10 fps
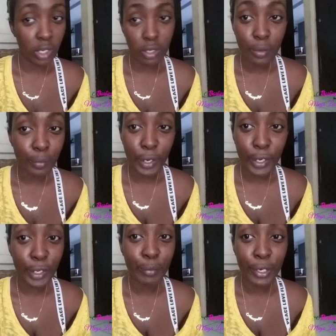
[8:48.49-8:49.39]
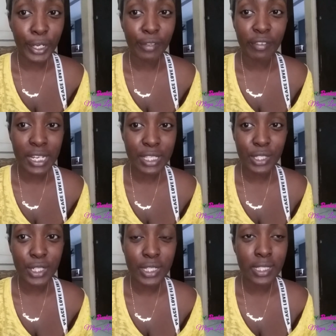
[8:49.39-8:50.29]
We are not early morning
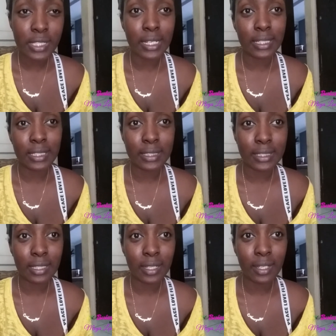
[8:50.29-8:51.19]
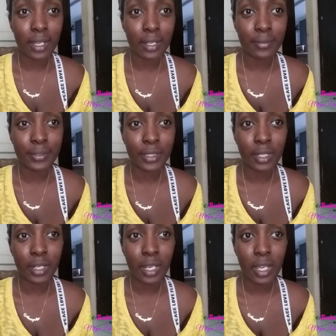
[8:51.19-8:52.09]
risers, and it's like after